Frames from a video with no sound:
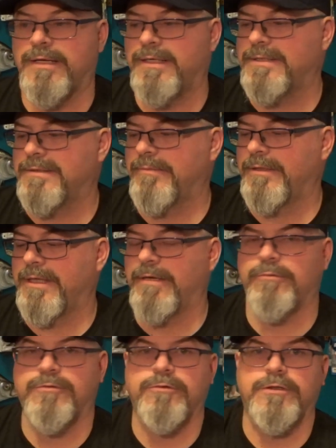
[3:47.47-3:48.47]
I get something like that.
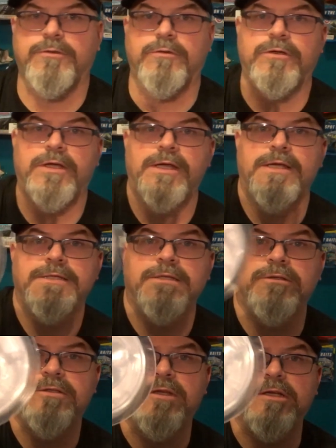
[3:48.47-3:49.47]
And what's really cool,
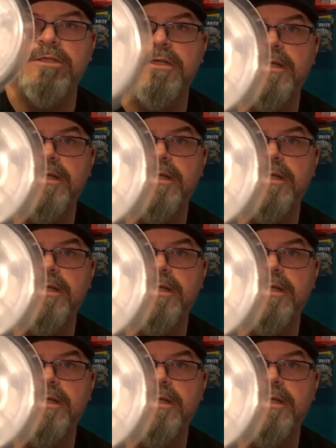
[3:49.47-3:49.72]
little suction